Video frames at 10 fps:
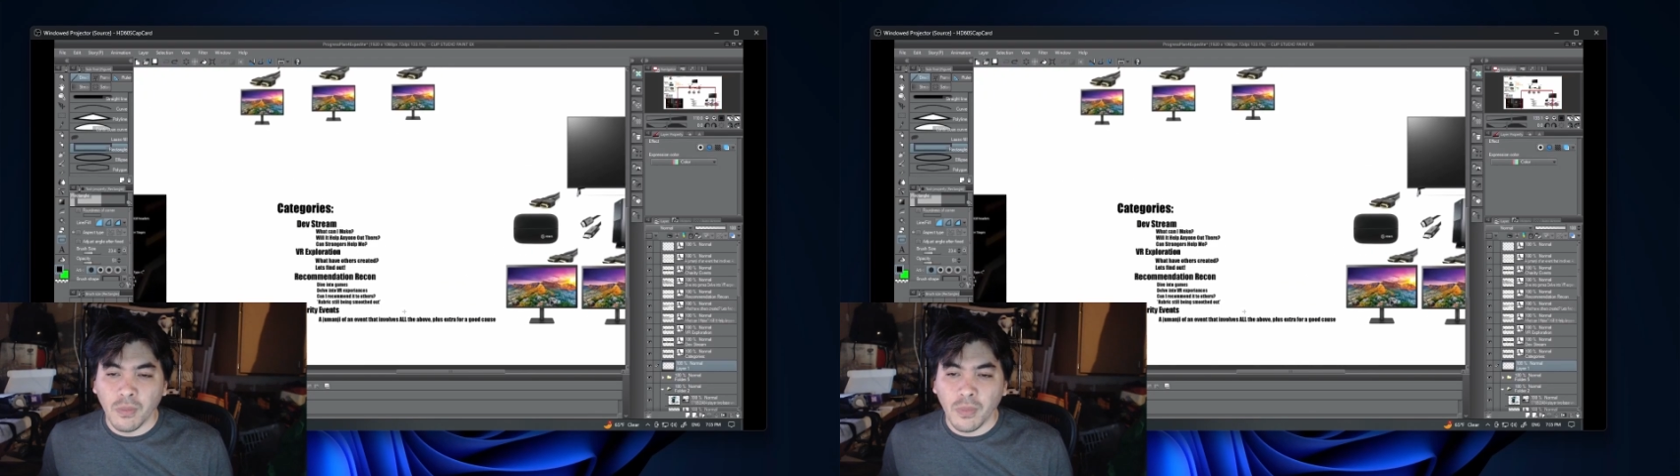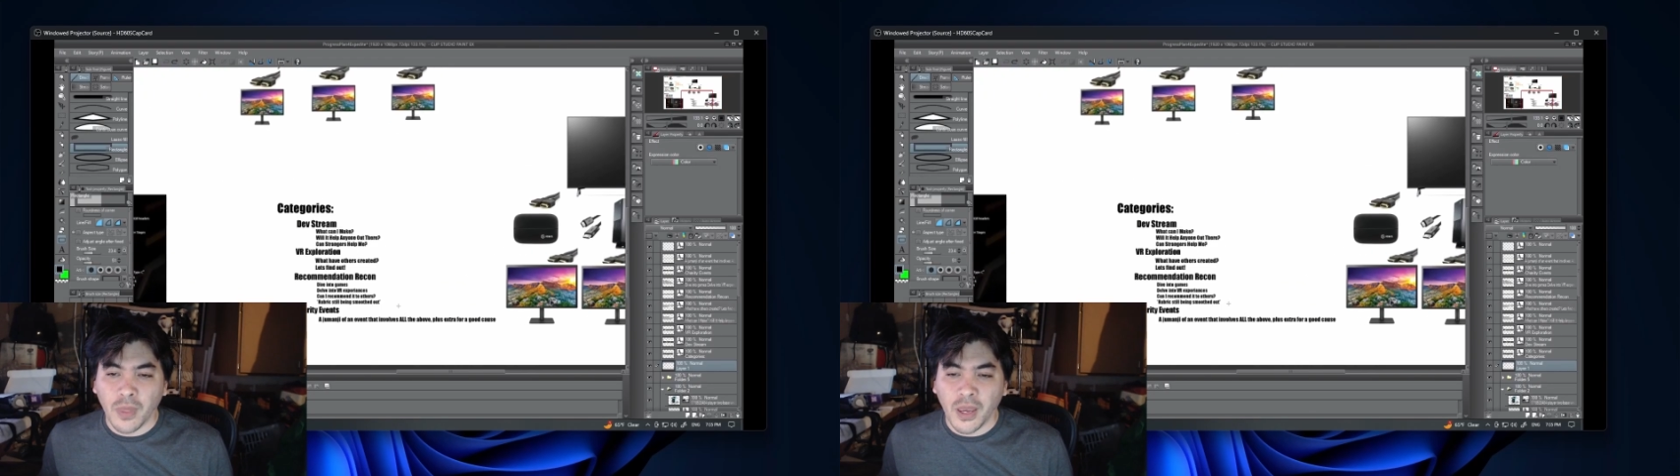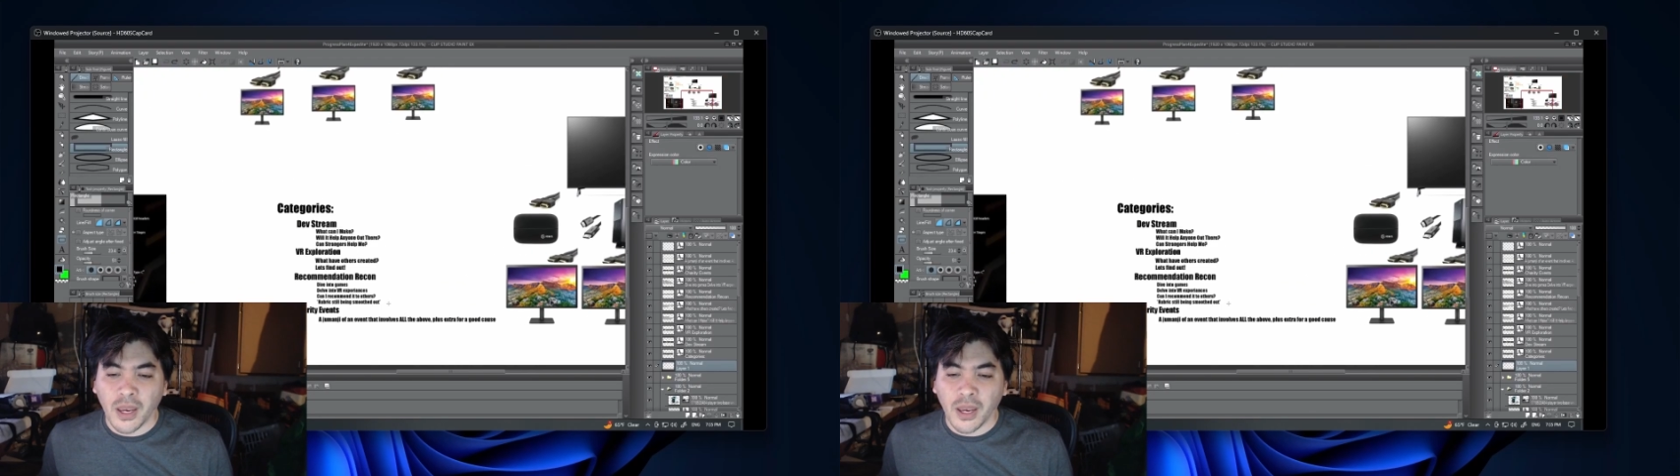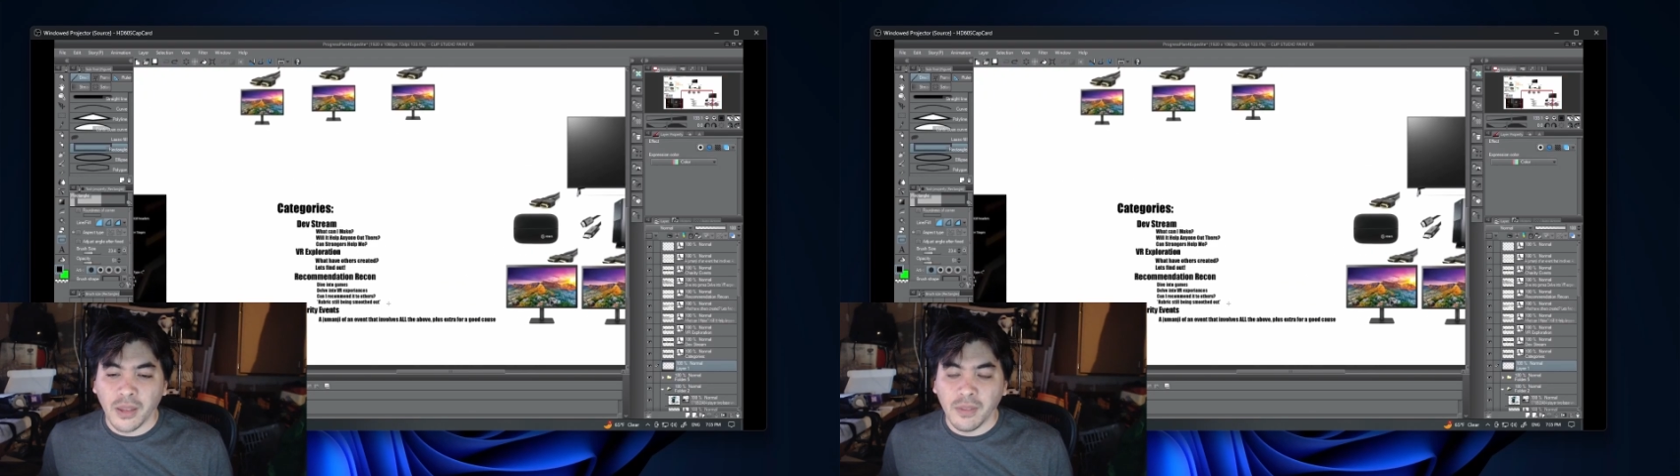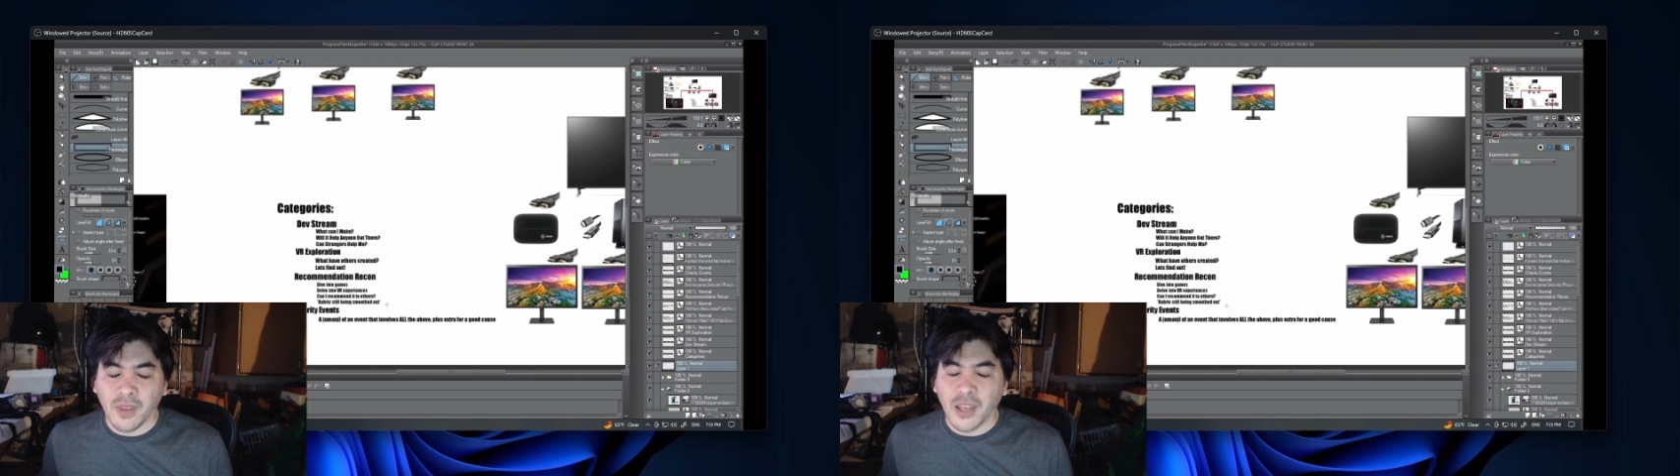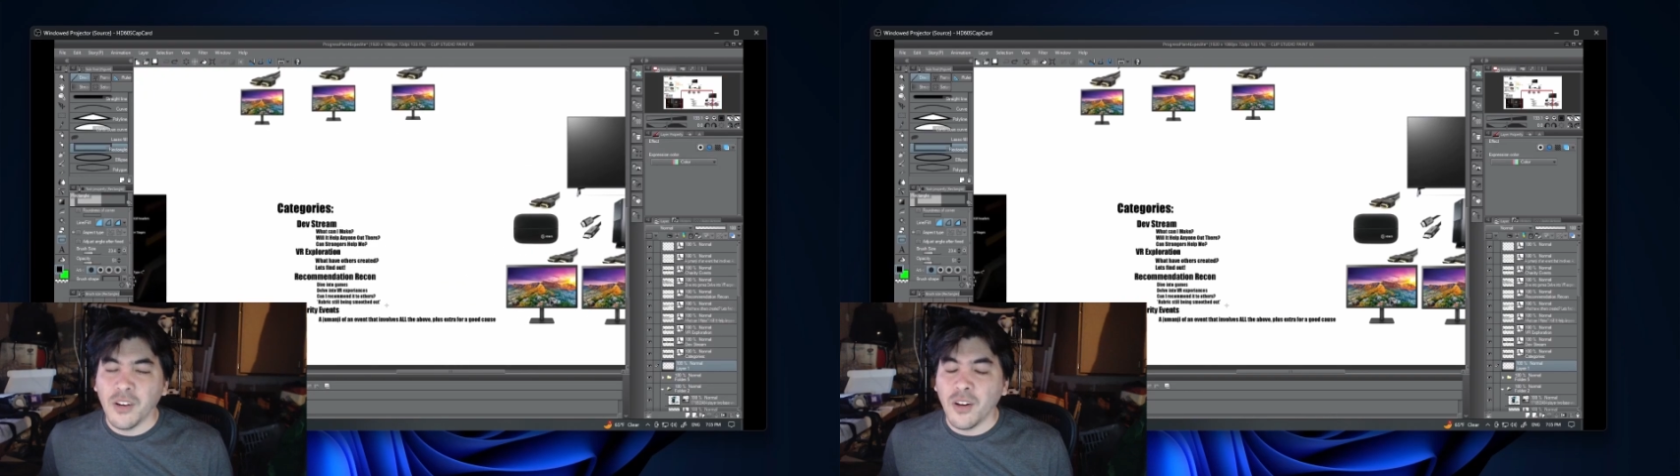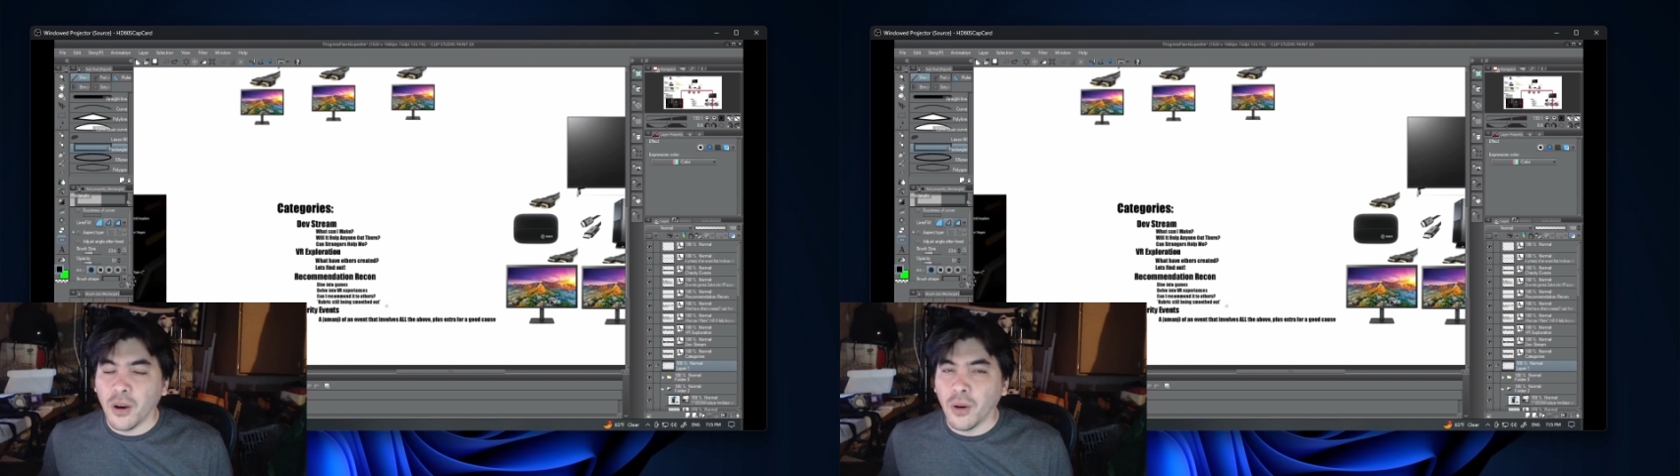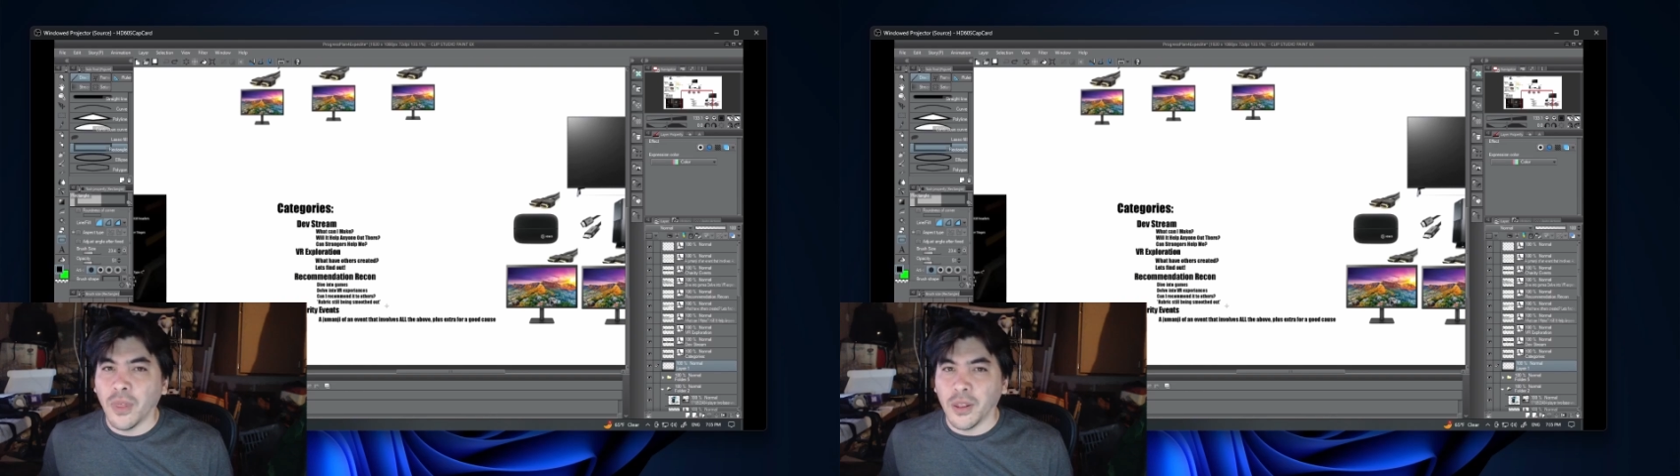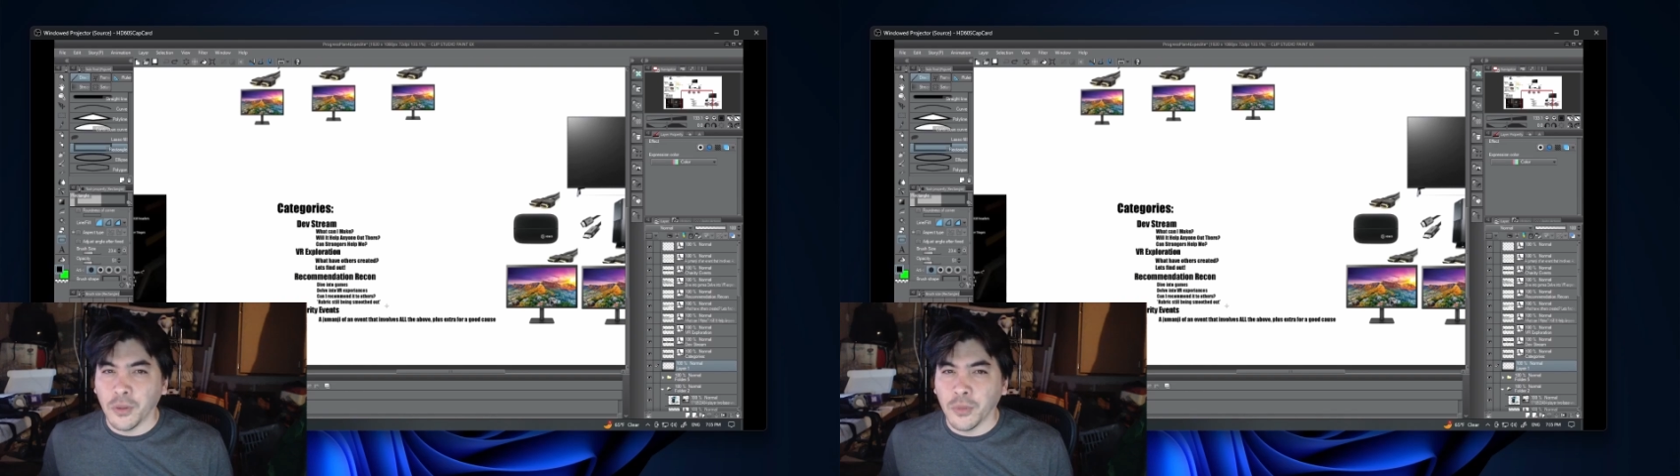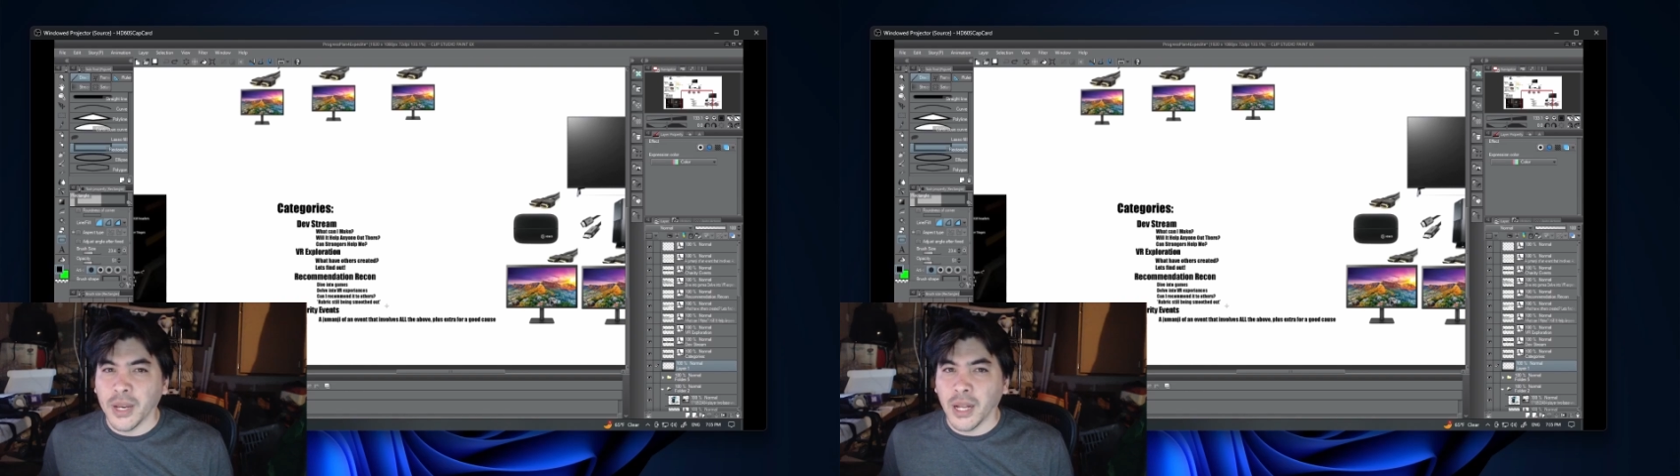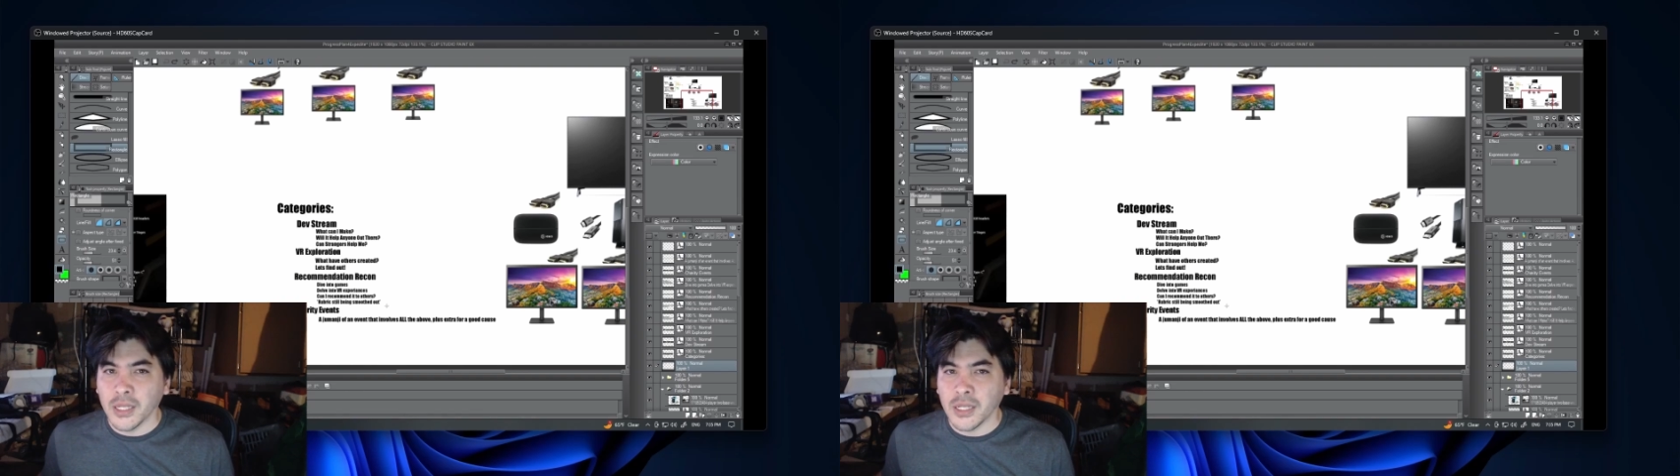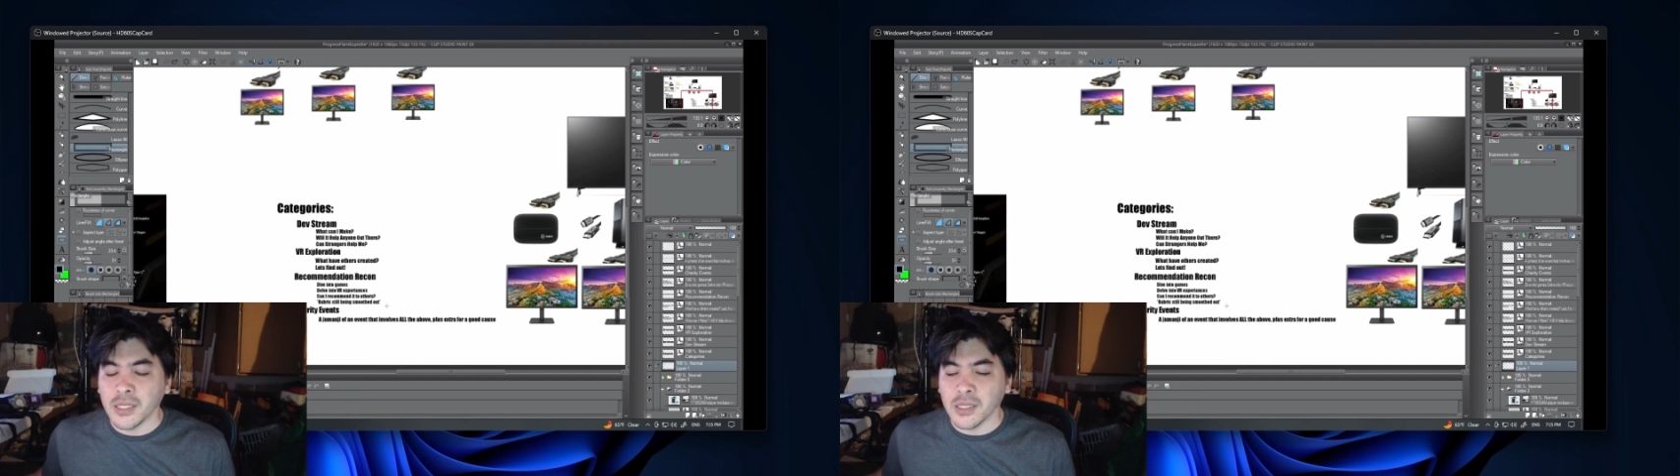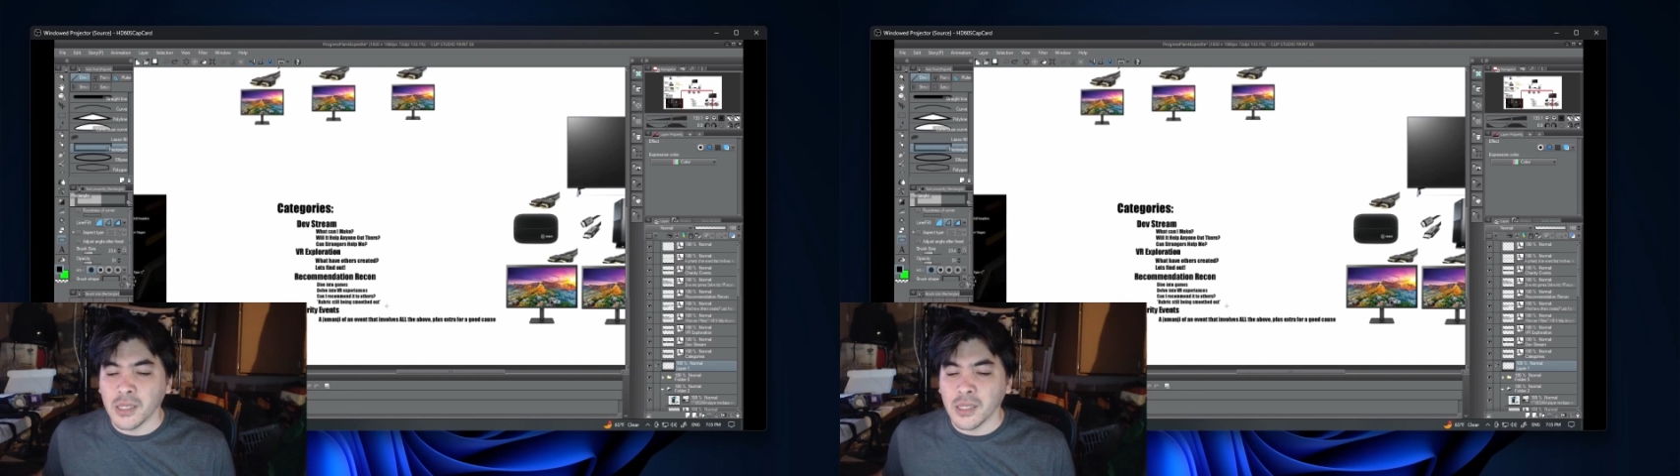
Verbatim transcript: they they know that the reality is,